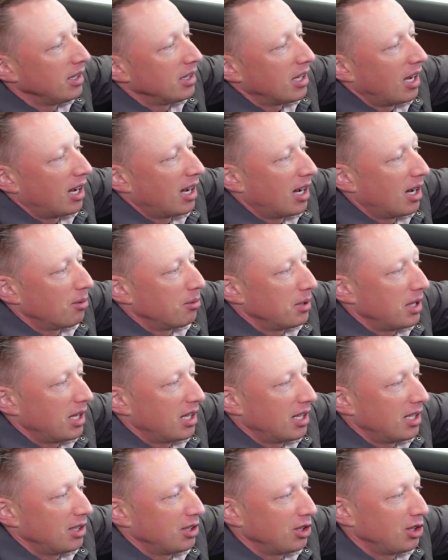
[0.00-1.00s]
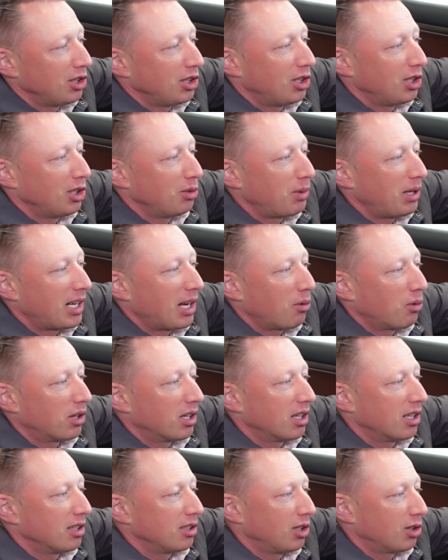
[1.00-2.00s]
and you may not want
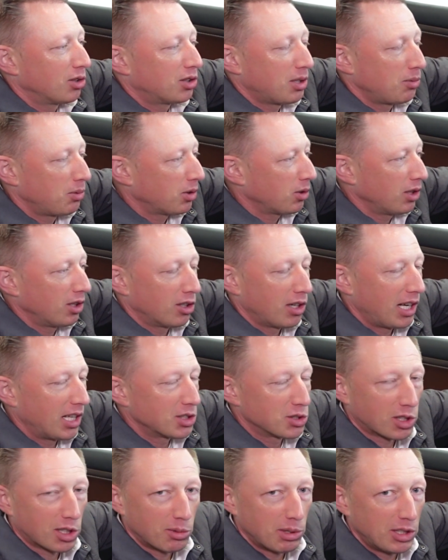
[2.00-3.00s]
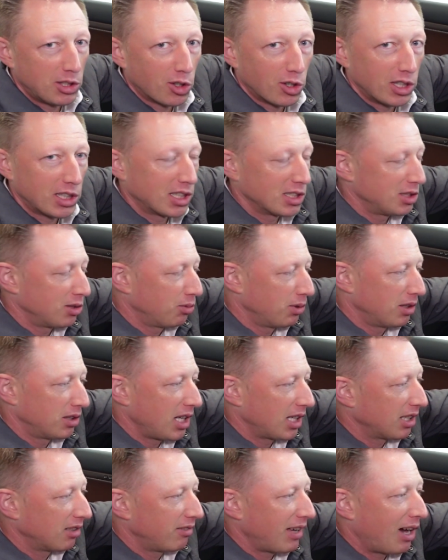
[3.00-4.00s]
to, typically your hands are going to be dirty because you've been
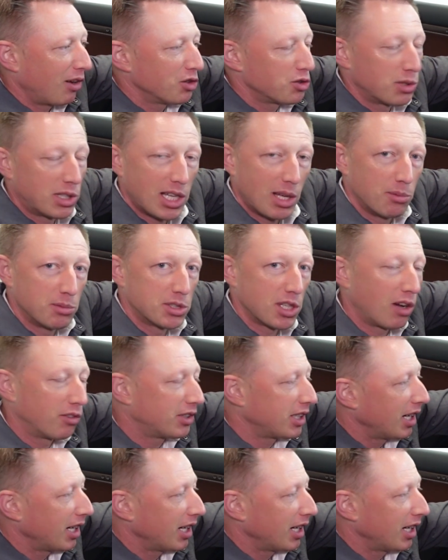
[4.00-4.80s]
taking valve stems off